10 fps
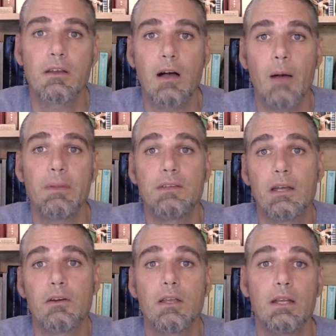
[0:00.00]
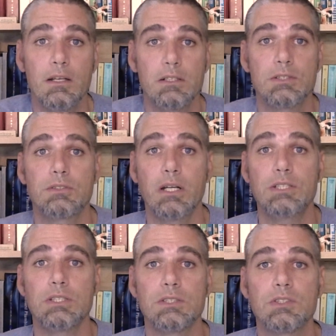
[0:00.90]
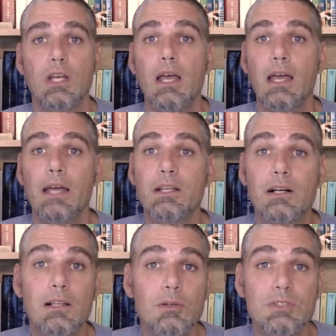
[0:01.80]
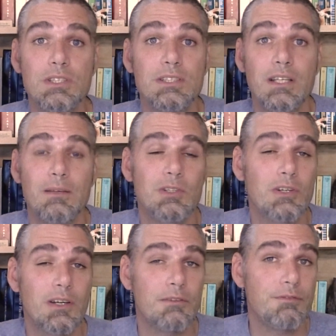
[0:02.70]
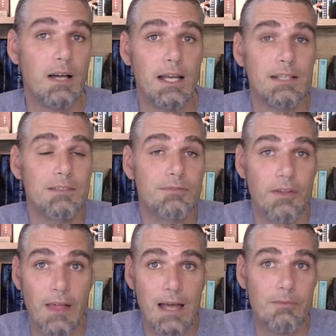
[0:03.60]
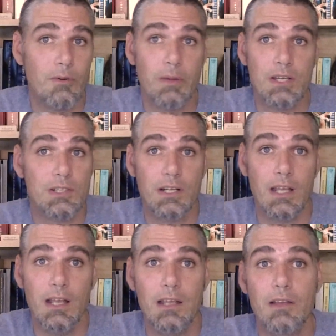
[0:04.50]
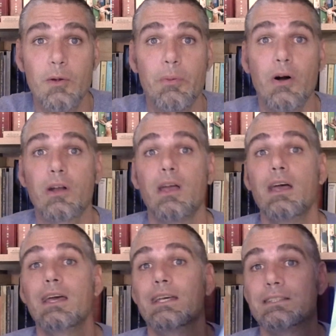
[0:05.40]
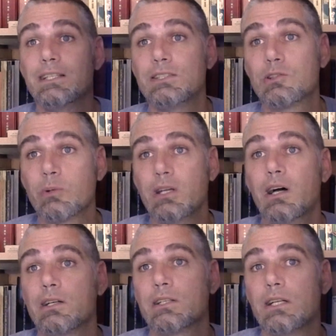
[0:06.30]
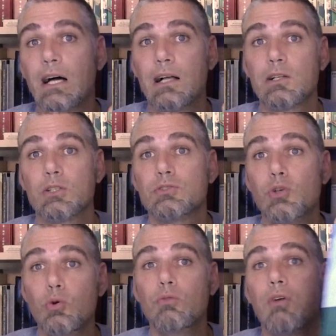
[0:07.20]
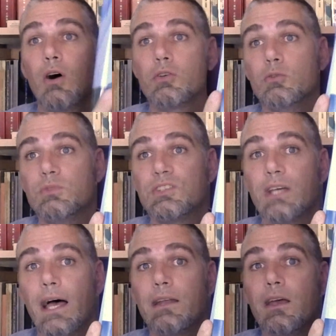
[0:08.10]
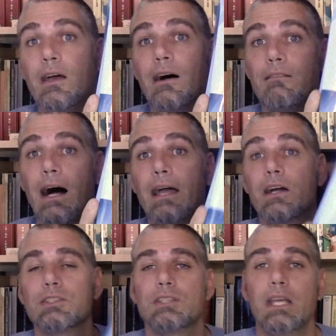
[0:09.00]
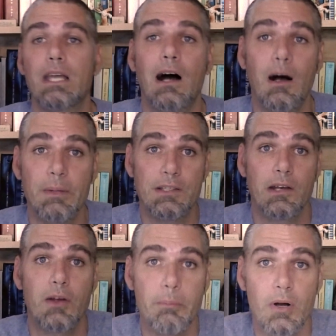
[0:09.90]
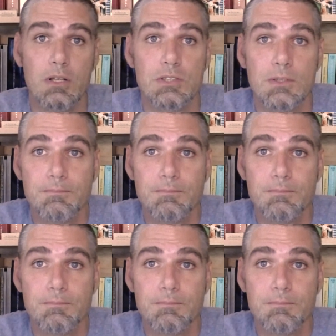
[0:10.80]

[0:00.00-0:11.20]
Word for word: commentary and illustrations. And the closest that you're going to find for that information in any other book is this $300 two volume set of IRC commentary books.